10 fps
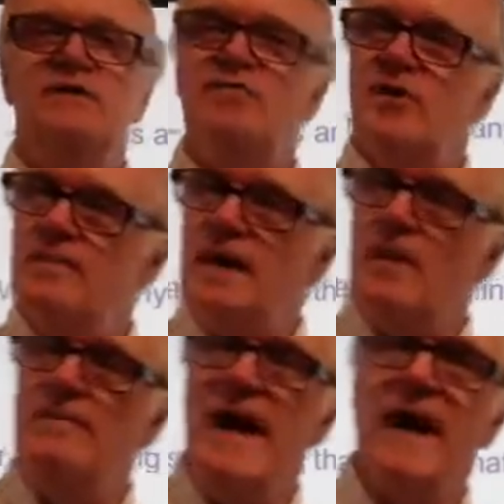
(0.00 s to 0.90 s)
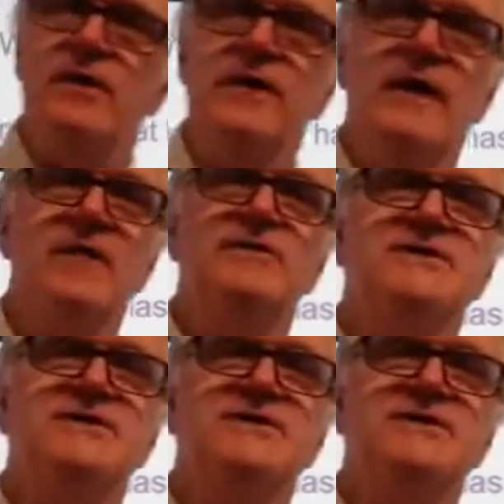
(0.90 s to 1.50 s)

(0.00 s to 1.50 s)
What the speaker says: You've heard about matter in other